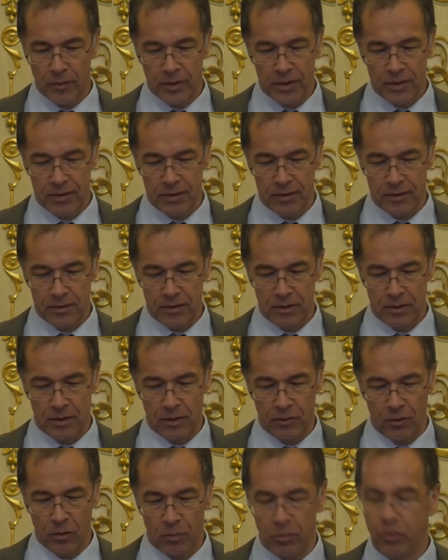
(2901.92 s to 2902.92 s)
This is
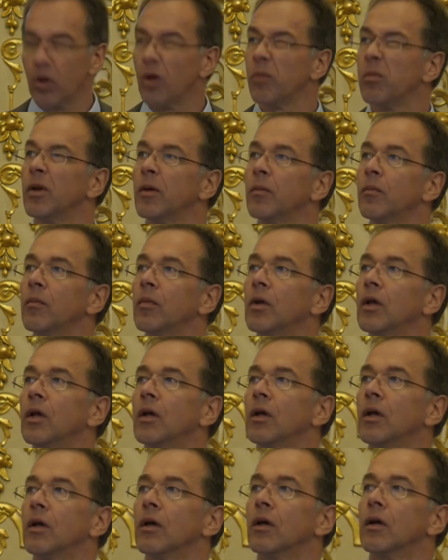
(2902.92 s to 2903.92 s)
no
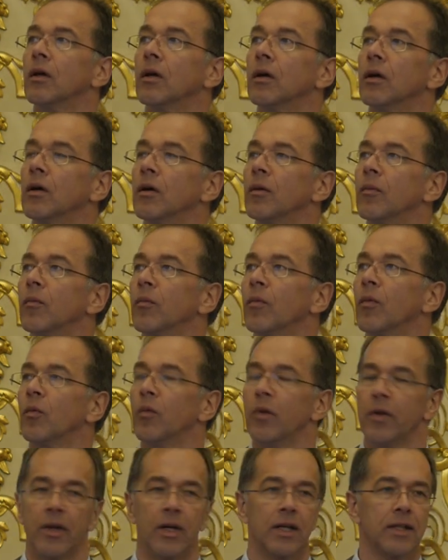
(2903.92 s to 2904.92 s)
problem
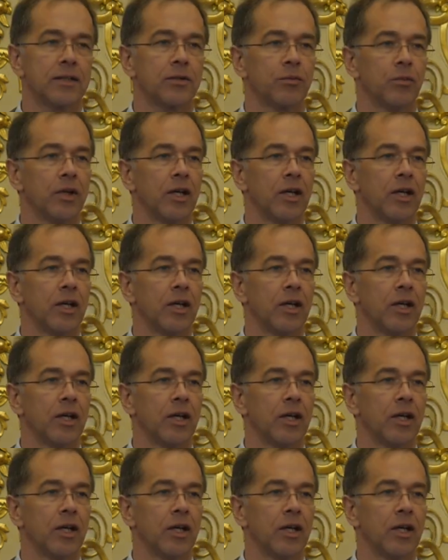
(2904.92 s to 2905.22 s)
with us.